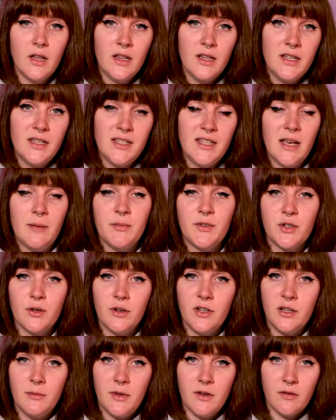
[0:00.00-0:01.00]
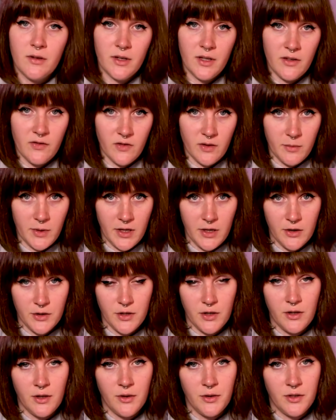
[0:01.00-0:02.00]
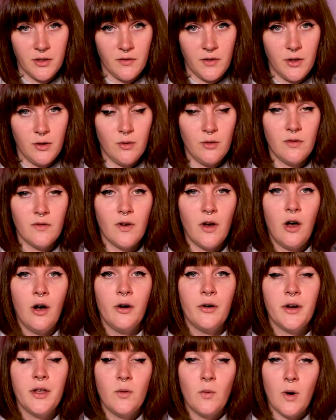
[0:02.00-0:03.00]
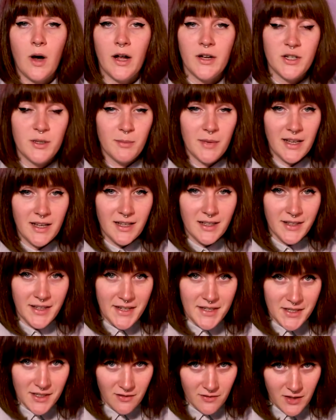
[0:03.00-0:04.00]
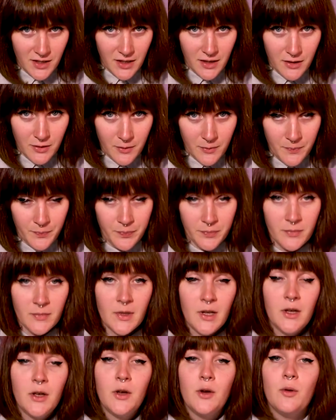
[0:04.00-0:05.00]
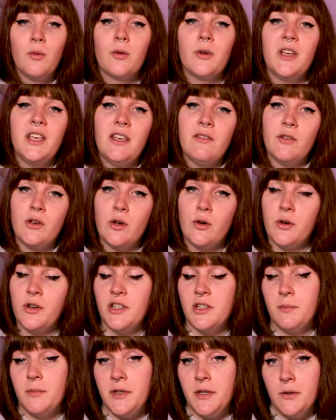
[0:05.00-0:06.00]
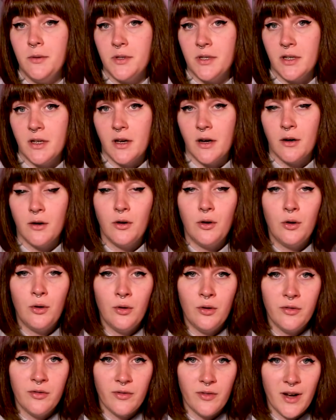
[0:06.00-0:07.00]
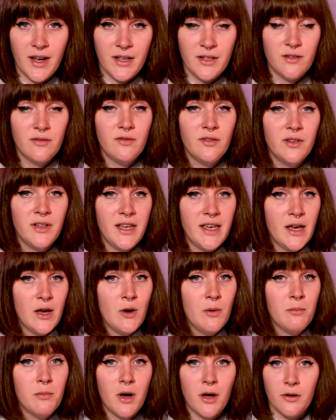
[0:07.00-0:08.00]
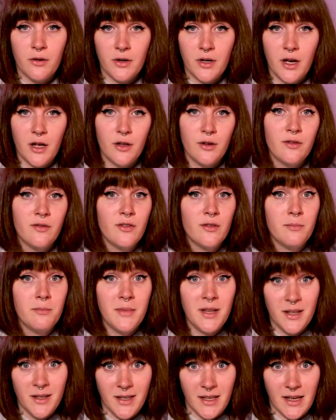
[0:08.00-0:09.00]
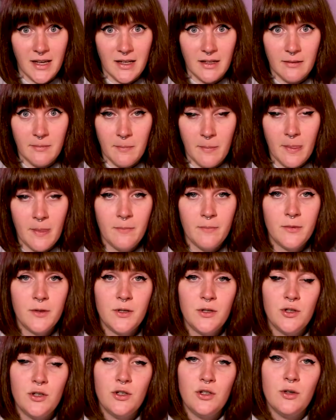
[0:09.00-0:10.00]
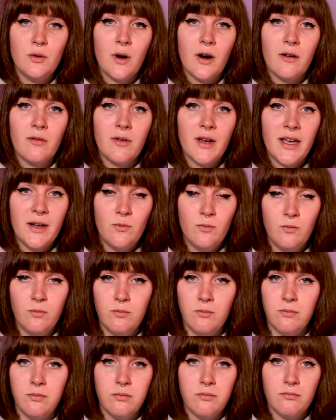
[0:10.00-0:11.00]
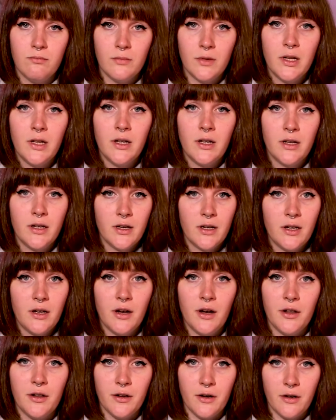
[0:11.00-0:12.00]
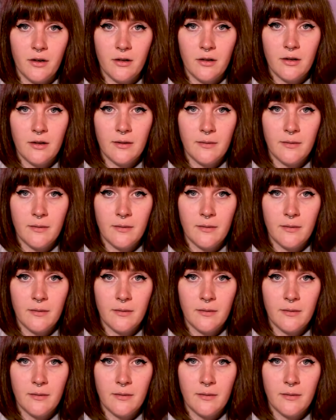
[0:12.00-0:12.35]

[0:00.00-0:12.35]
This step is going to be really familiar to those of you who've already watched my glazing video. We're even going to be using our old friend Vallejo Model Color Vermilion to do our red color